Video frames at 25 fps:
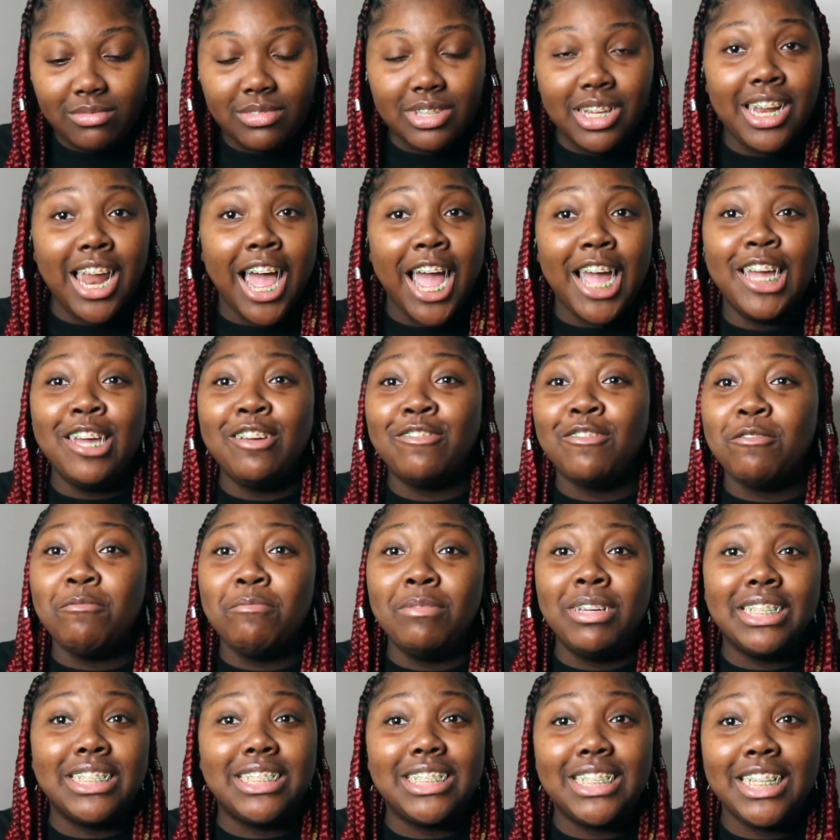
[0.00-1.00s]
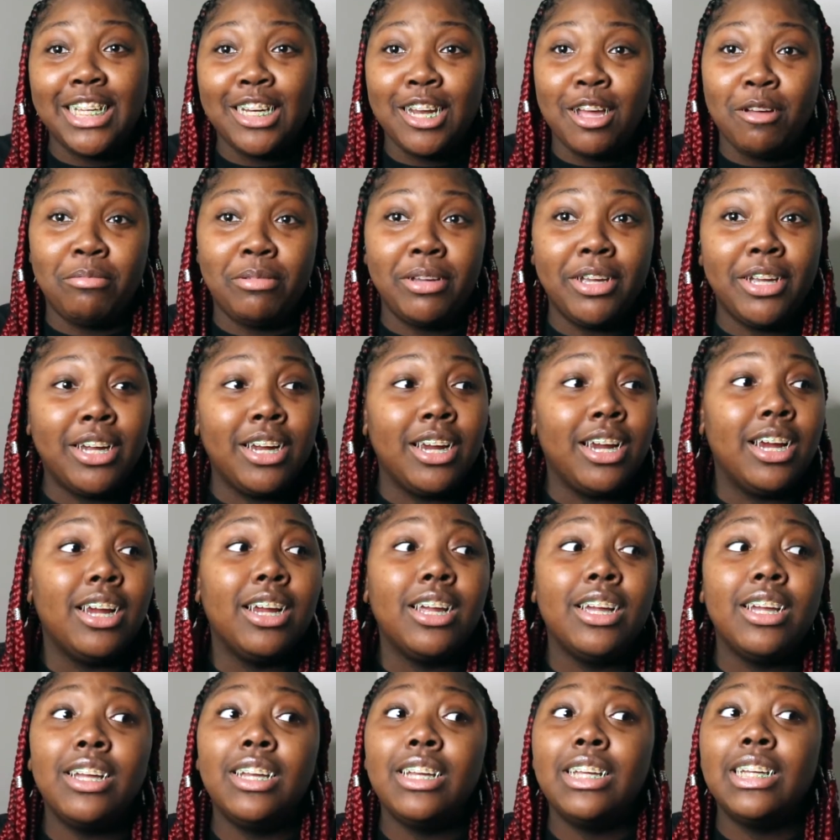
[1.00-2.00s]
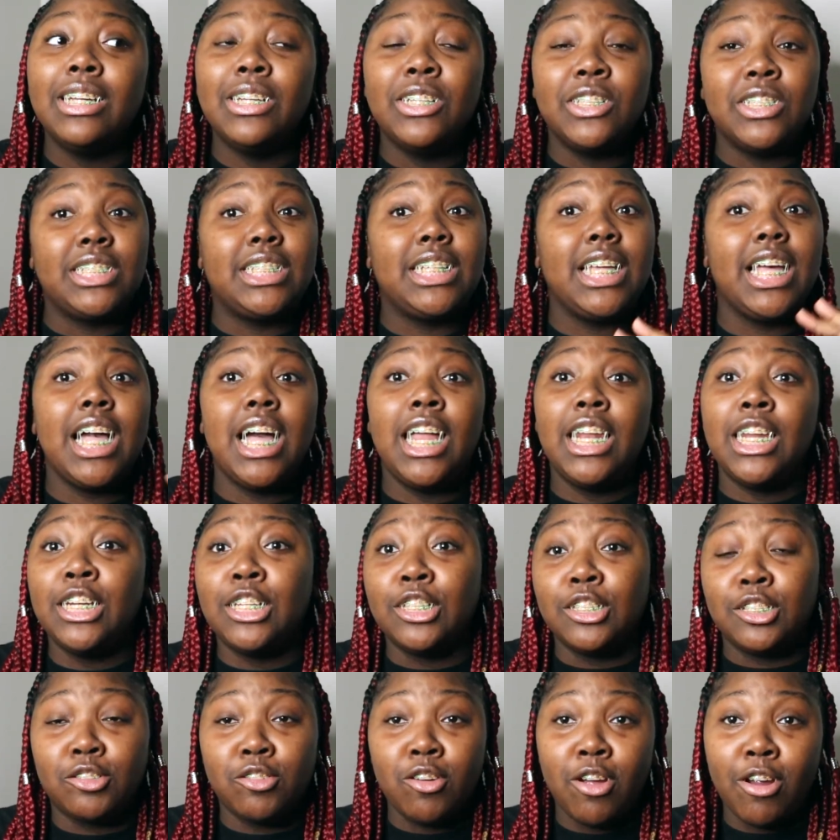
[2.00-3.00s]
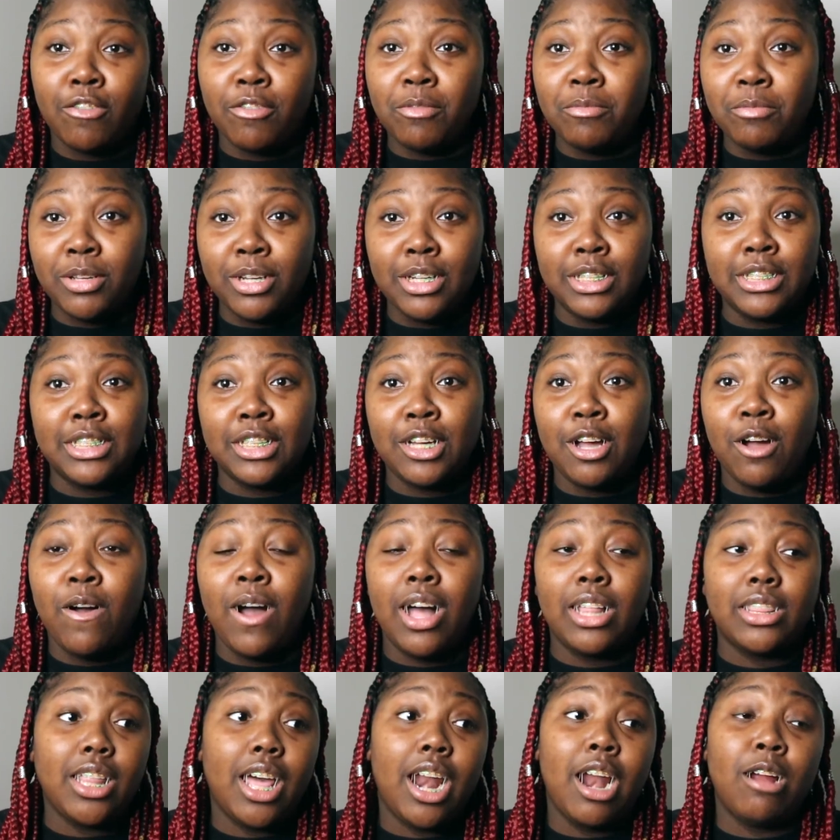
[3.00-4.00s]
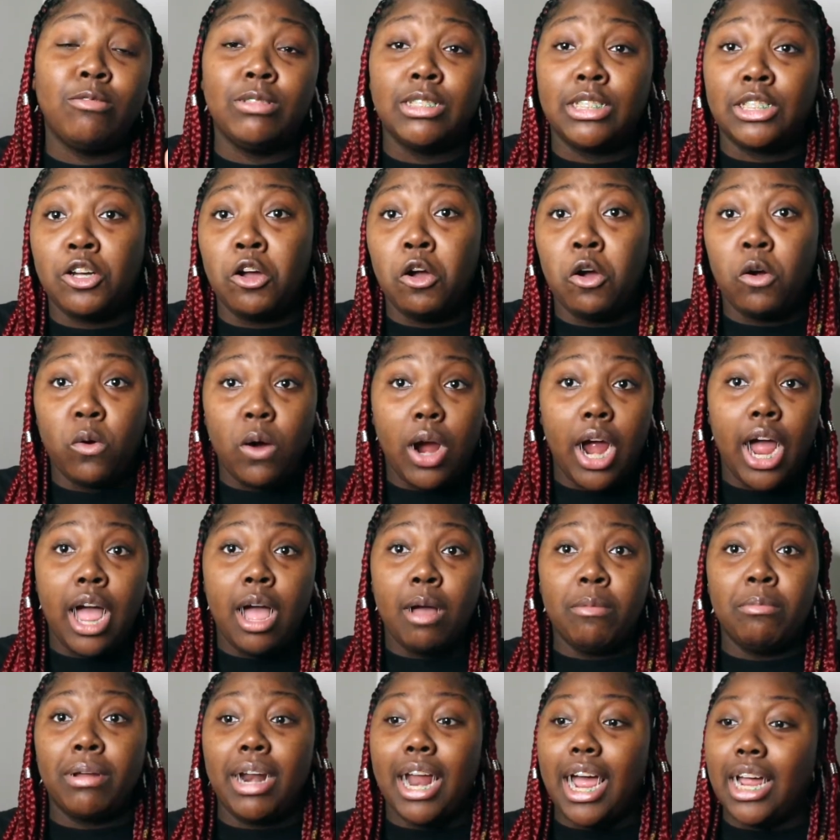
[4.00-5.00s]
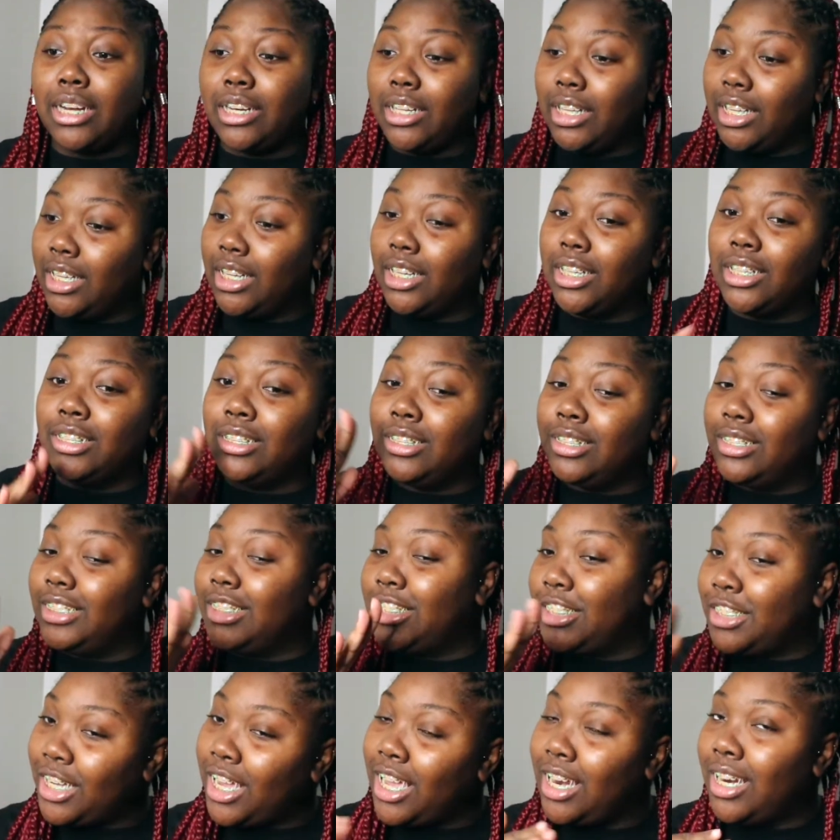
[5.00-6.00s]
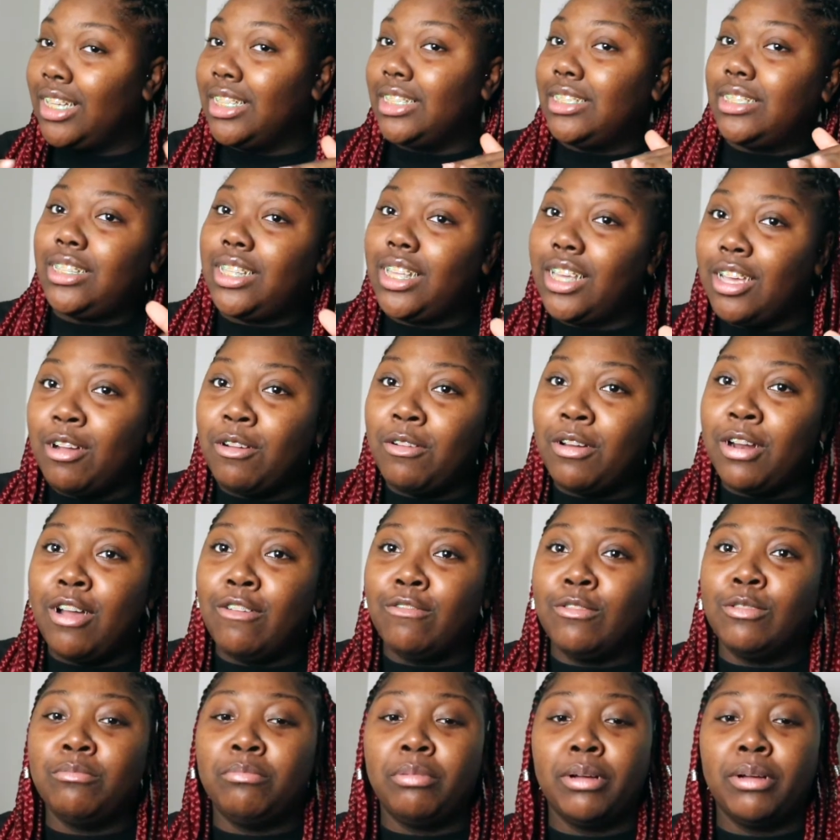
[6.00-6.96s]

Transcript: Like, even me sitting up here telling the story from years ago, I thought I wasn't gonna cry, but I did a little tear, whatever.